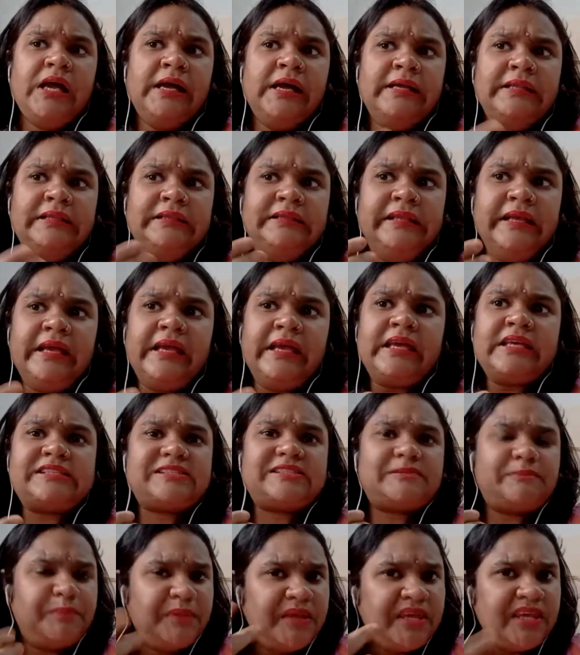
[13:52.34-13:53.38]
They
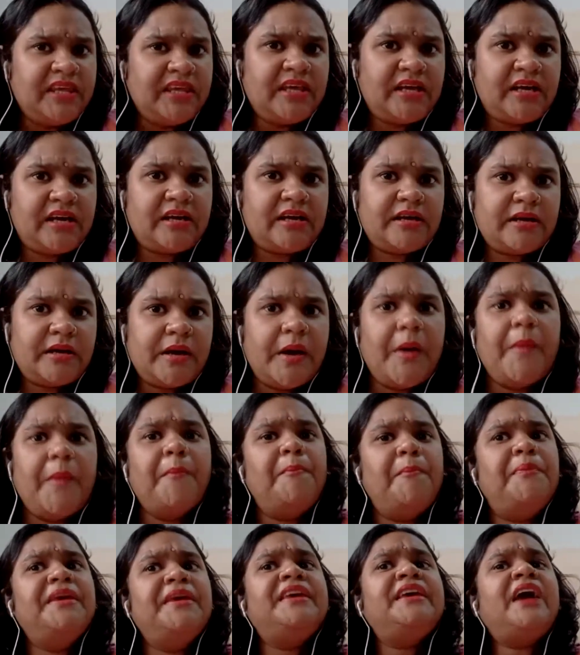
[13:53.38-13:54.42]
speak
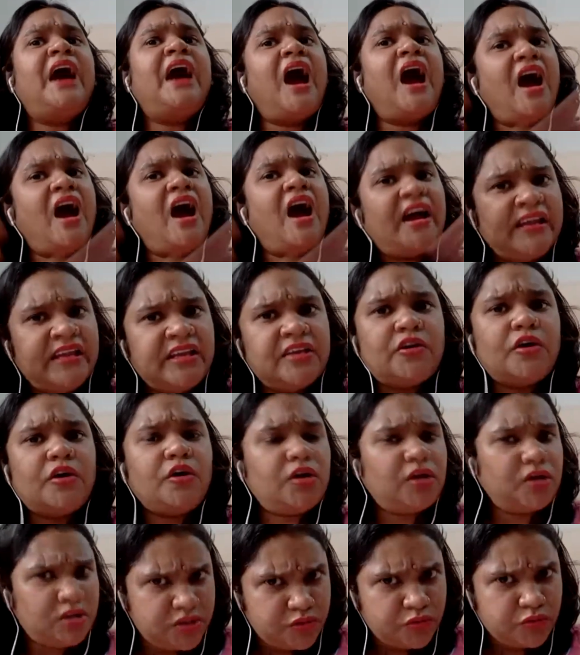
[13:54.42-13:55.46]
behind
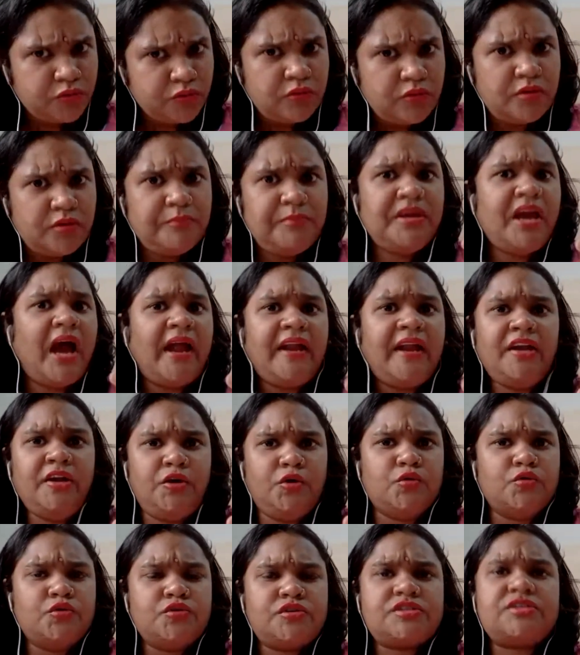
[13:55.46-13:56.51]

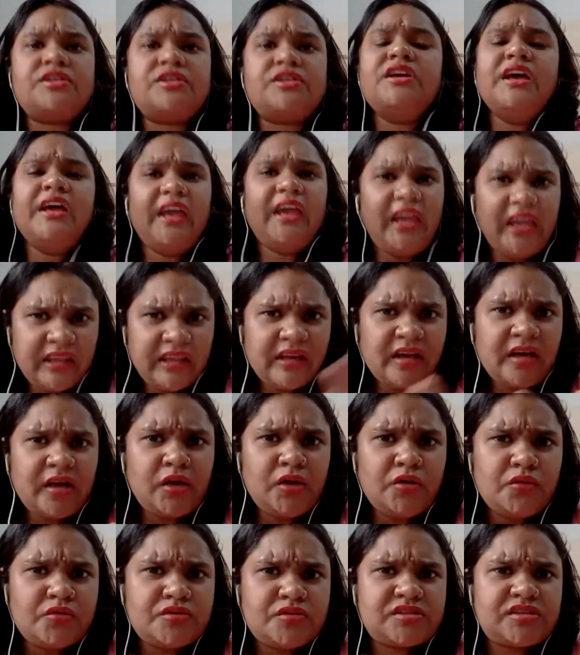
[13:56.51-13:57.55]
doors in a
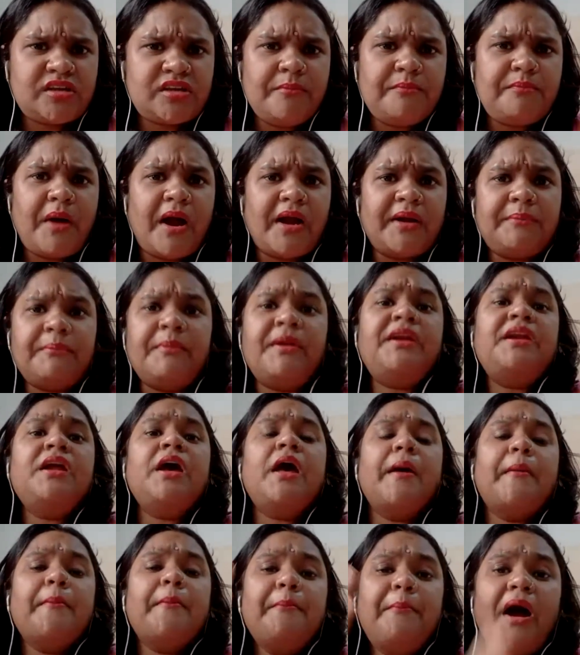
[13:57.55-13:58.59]
closed compartment,
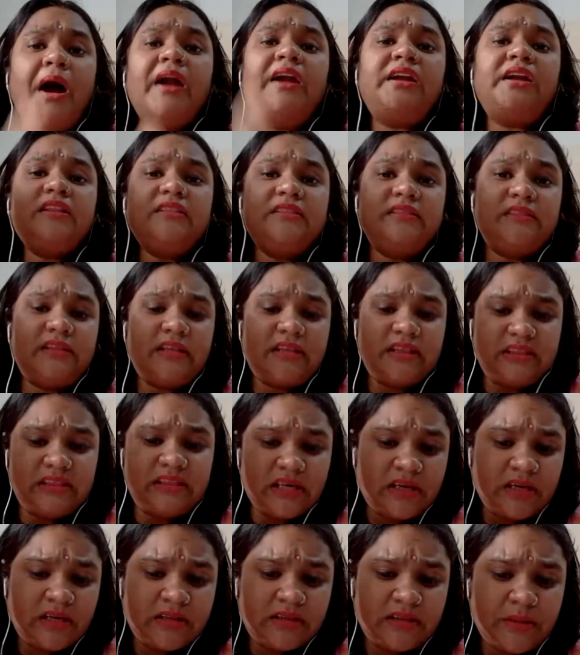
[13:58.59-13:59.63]
but
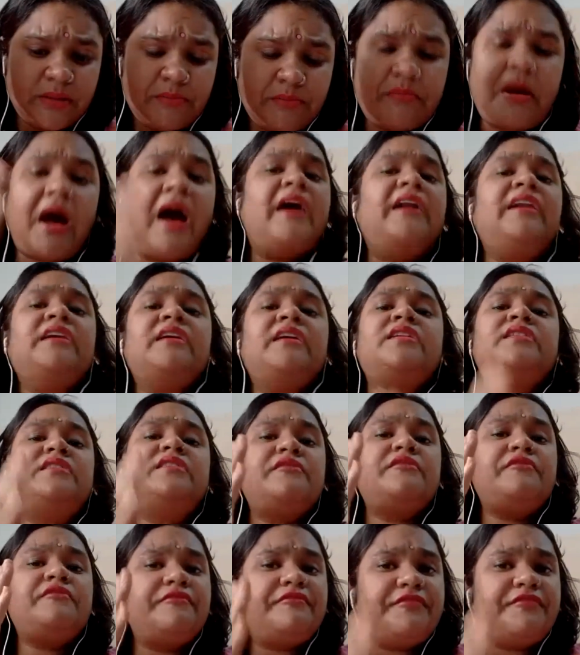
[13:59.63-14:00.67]
the manner,
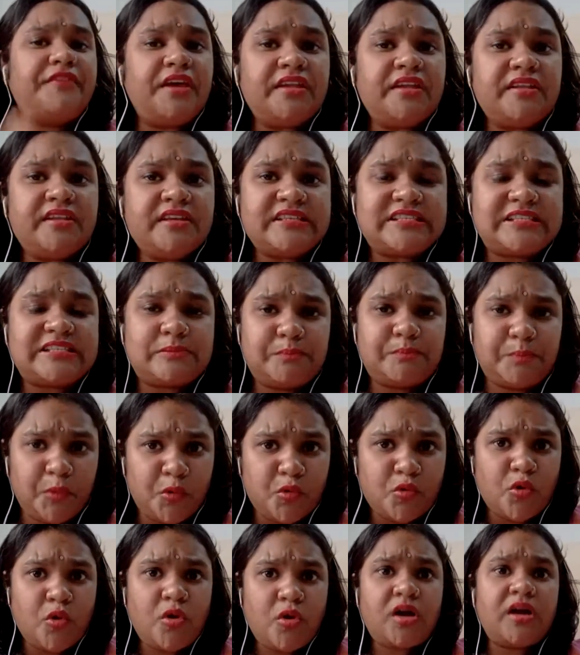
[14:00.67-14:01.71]
the way they
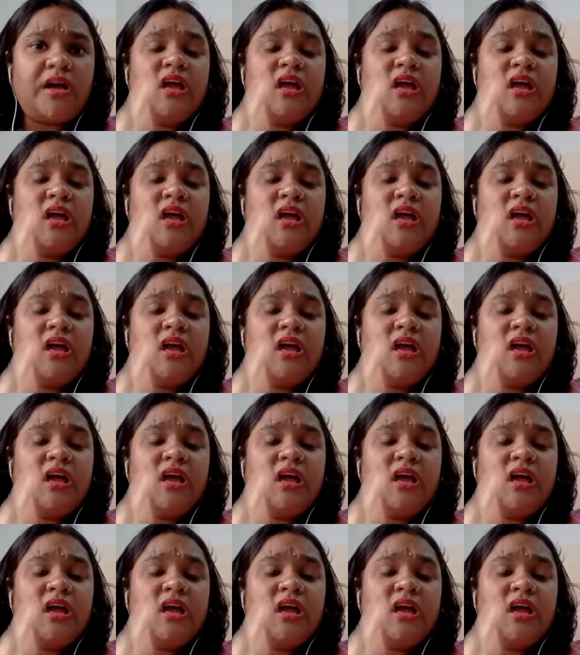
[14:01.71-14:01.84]
spoke,